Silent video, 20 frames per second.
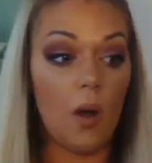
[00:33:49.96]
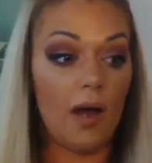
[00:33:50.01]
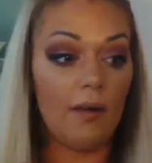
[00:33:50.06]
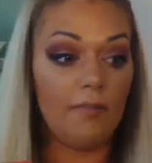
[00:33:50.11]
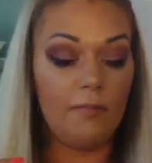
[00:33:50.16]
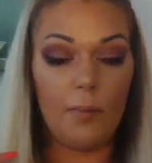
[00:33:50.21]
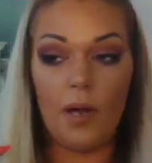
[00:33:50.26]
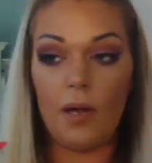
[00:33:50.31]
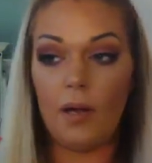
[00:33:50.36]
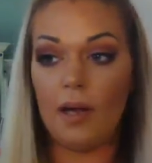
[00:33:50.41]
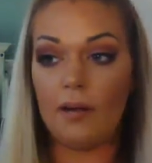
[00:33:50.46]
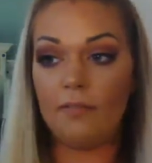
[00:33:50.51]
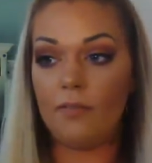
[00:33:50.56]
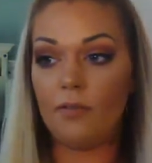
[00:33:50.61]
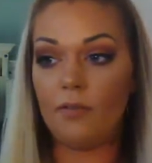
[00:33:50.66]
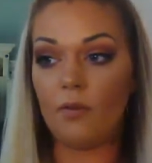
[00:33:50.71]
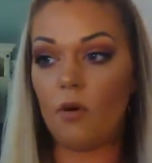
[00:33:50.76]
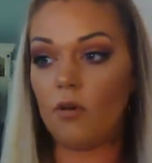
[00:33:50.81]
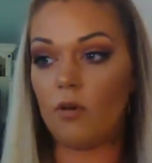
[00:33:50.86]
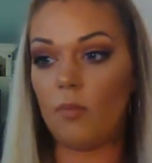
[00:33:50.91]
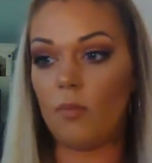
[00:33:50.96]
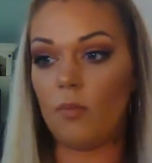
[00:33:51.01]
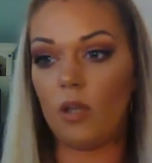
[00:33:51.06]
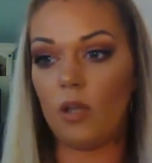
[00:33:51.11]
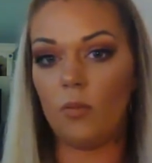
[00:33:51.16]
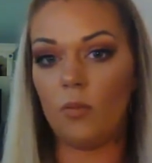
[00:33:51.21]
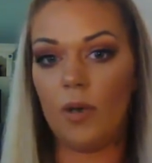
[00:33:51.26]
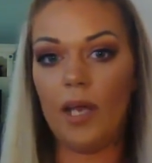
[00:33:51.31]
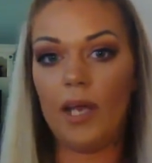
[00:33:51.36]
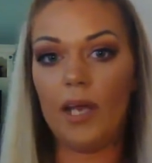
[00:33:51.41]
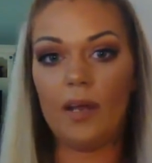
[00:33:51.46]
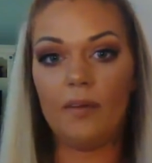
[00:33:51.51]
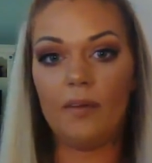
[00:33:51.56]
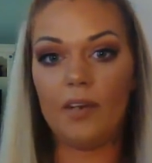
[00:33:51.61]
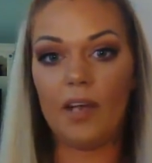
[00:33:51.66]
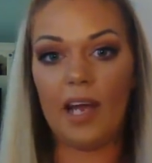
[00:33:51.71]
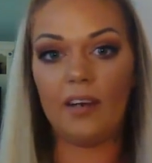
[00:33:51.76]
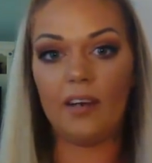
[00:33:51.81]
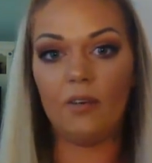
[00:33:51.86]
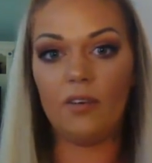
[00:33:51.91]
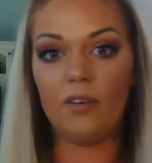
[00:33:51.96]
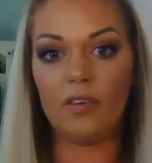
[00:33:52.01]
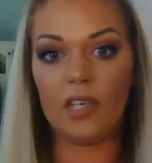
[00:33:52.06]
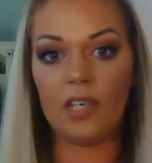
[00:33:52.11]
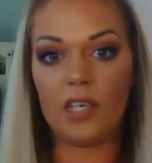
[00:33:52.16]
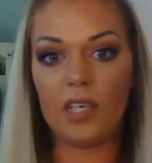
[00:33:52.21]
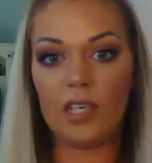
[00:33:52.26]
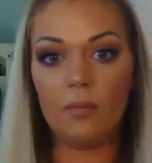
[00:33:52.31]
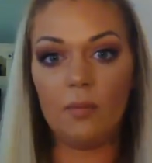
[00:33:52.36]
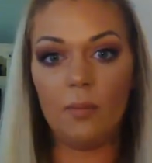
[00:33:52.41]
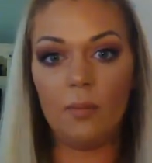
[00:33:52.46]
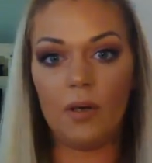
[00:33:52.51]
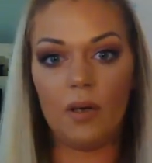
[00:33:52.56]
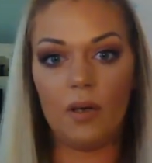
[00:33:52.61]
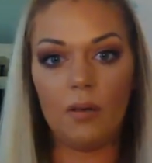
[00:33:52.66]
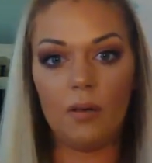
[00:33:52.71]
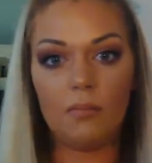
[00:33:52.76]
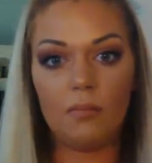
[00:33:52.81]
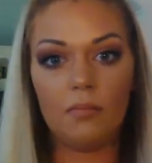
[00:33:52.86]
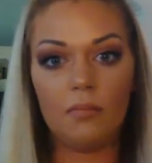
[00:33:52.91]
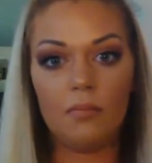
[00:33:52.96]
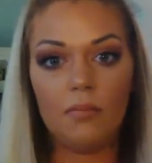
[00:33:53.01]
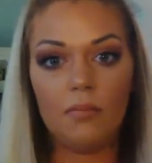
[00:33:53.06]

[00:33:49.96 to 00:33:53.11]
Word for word: I've I've thrown them all away. I've no, I don't even keep them.